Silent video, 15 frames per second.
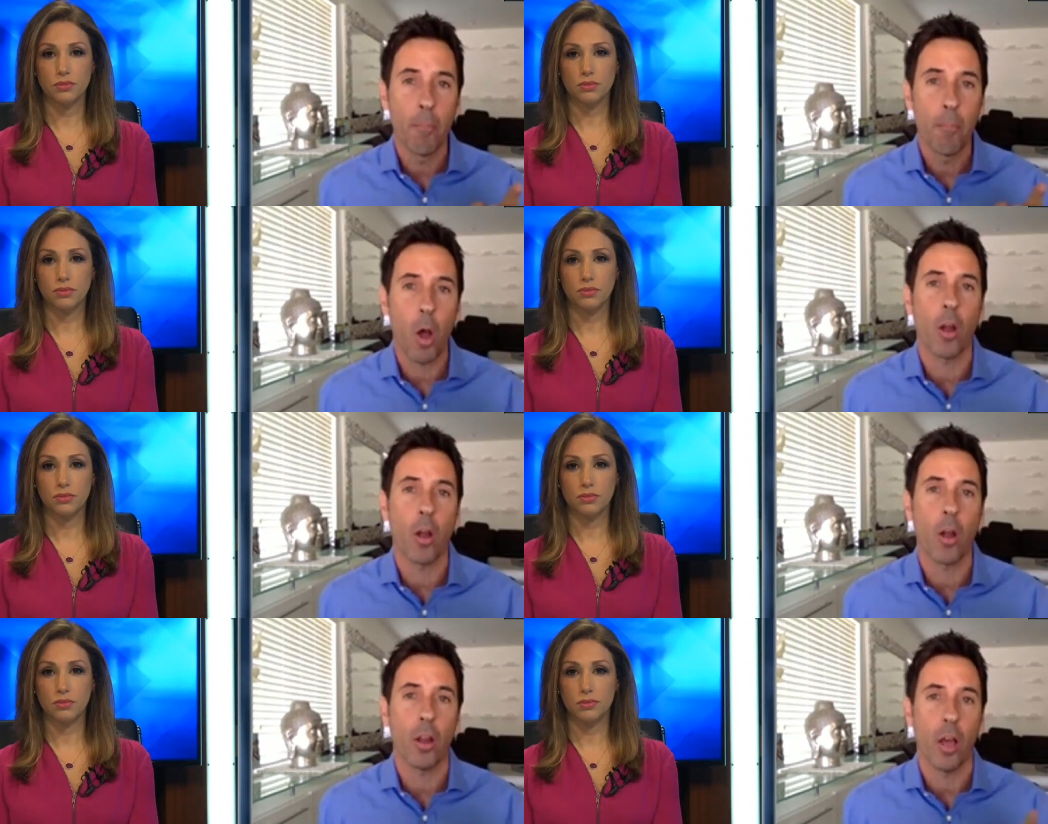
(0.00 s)

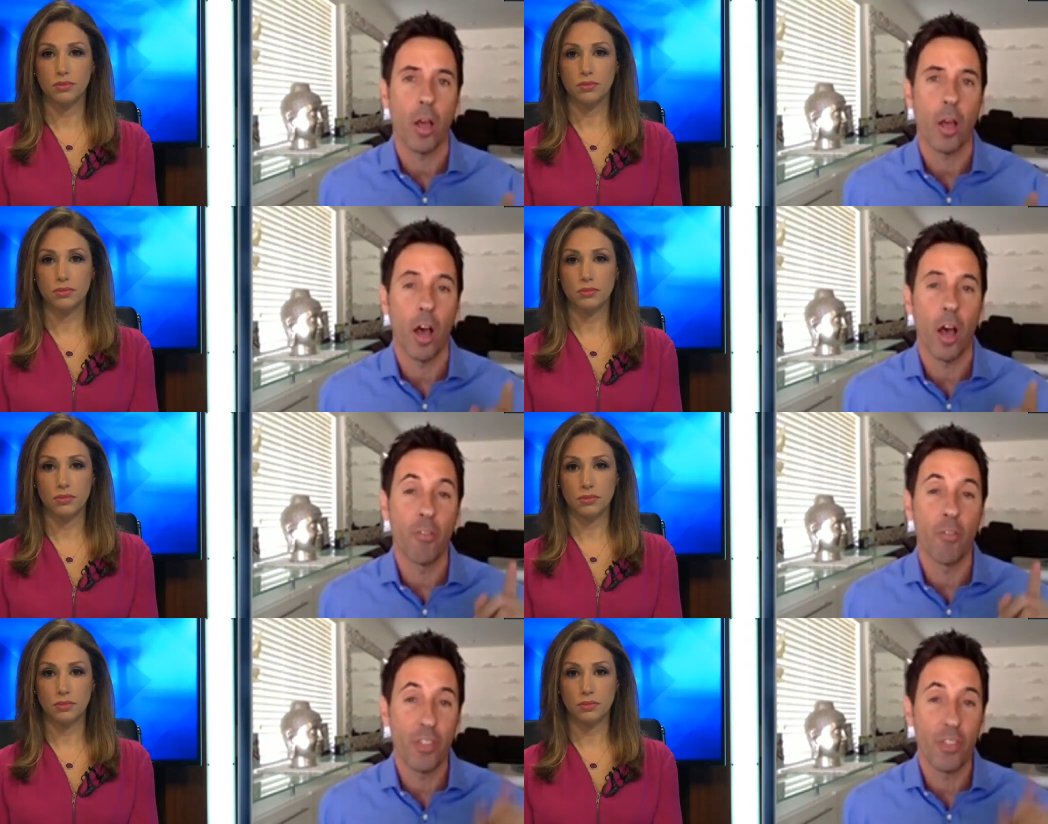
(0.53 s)
Speaker 1: part
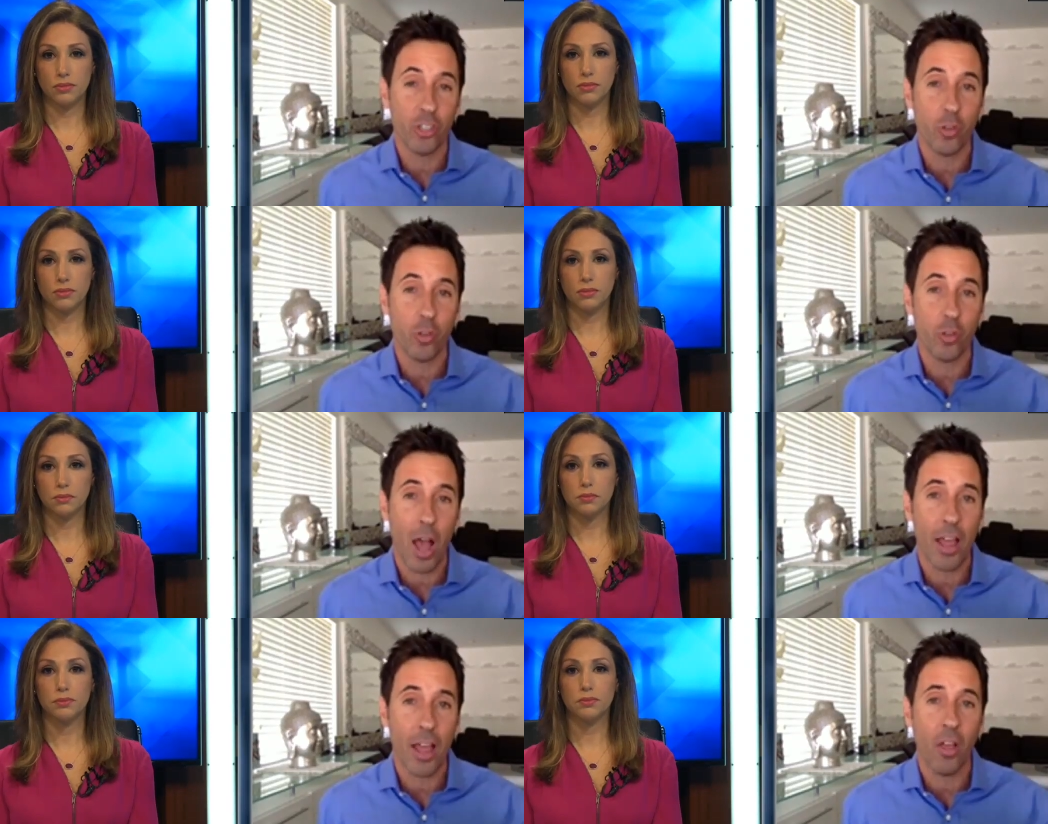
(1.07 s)
of this
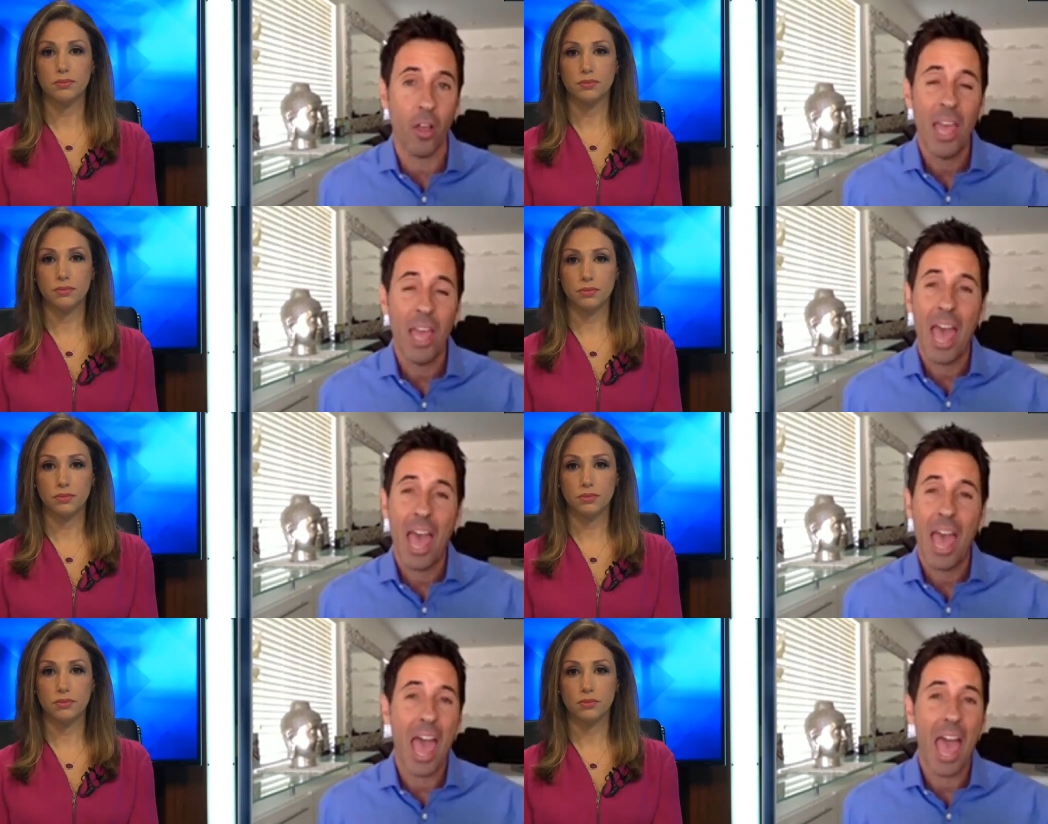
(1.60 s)
trial
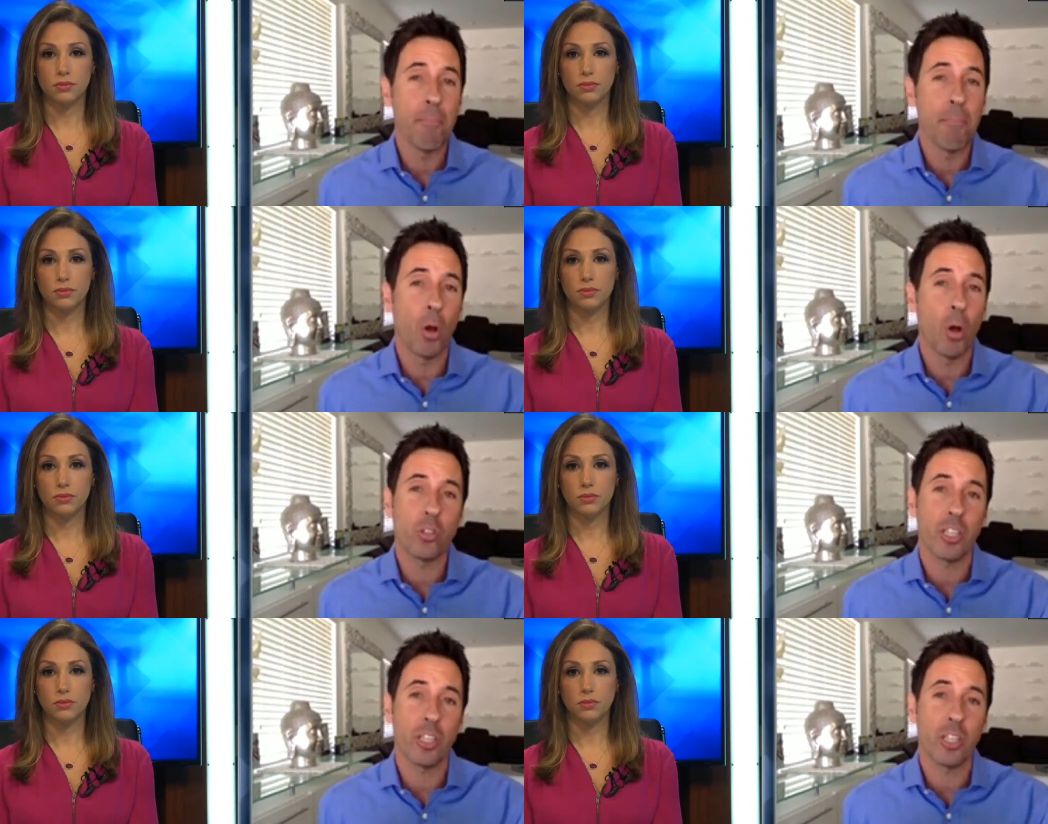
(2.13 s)
and
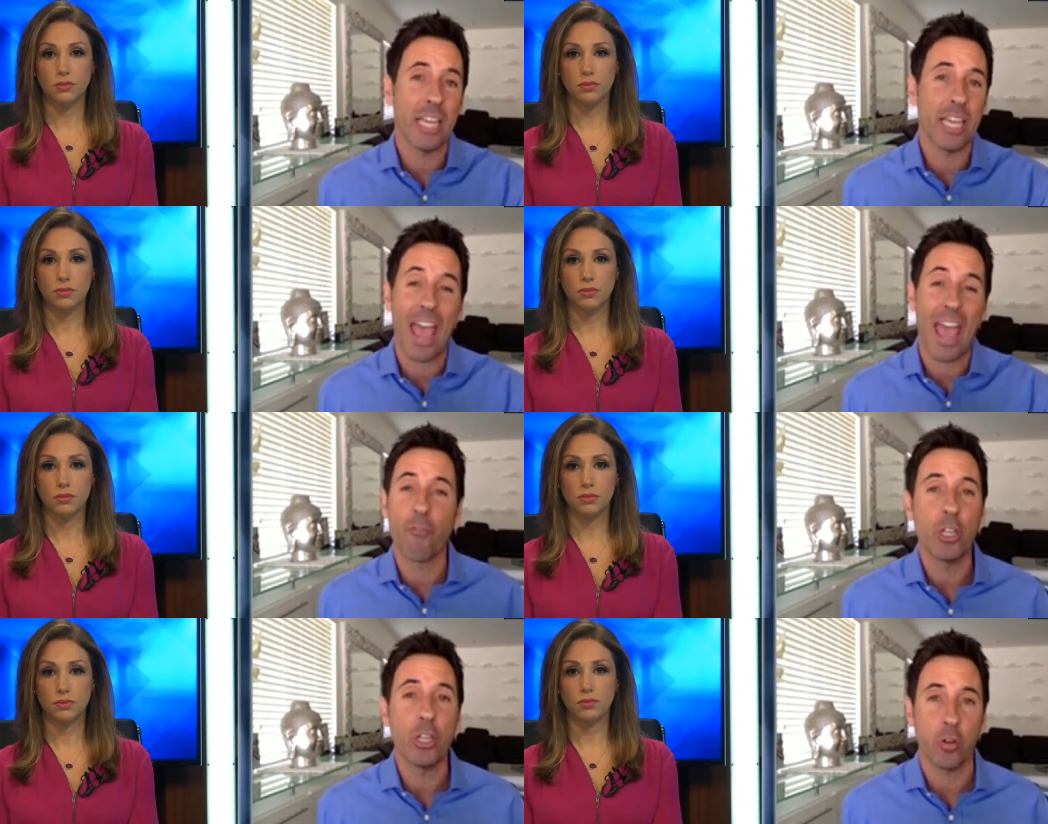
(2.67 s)
mostly
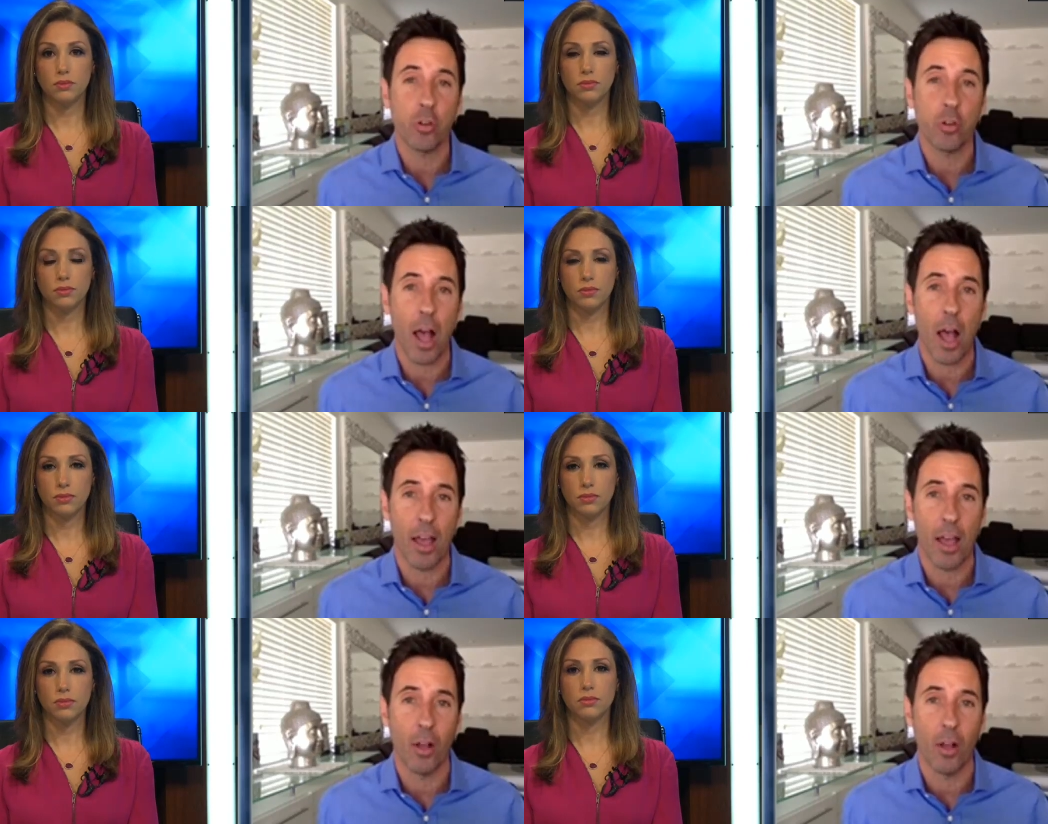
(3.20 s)
every
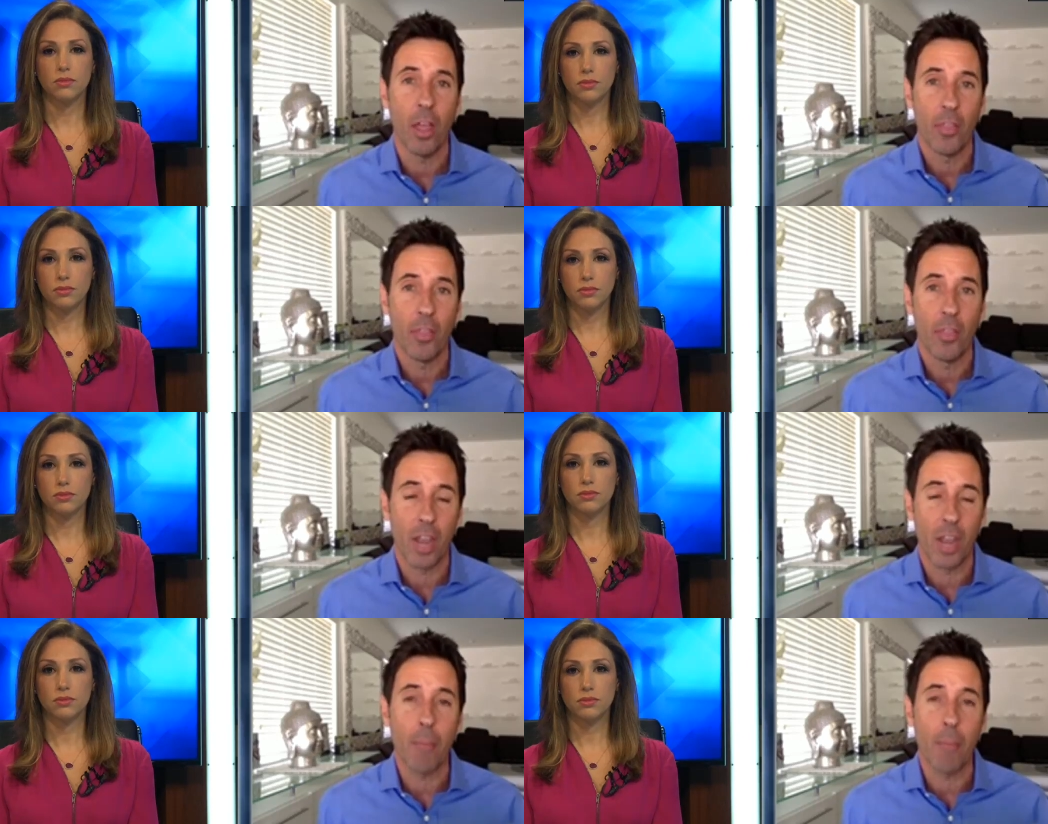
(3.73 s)
trial
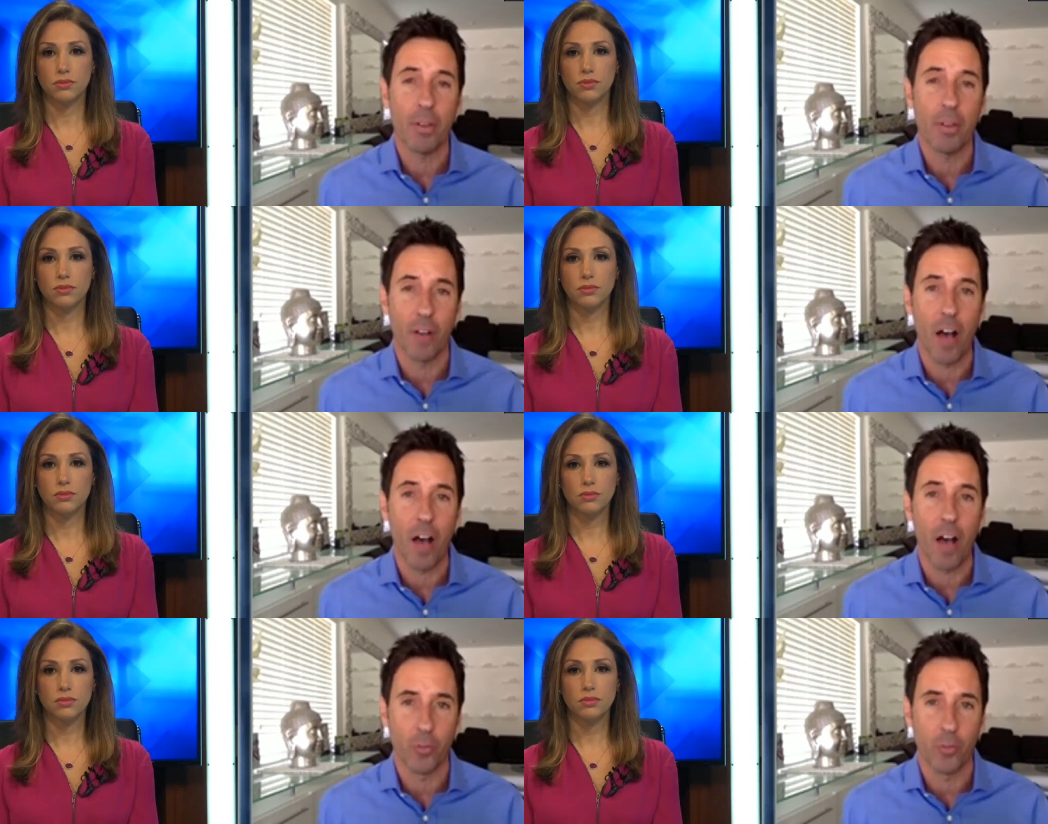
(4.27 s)
that I'm
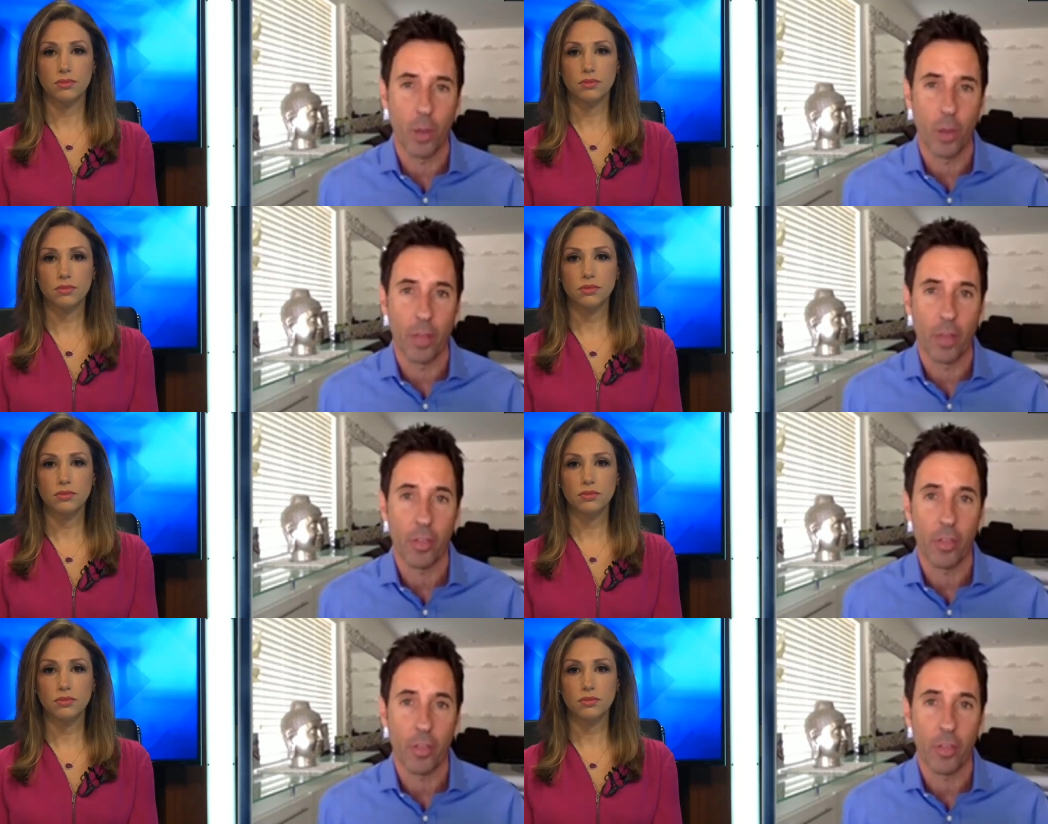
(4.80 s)
involved with.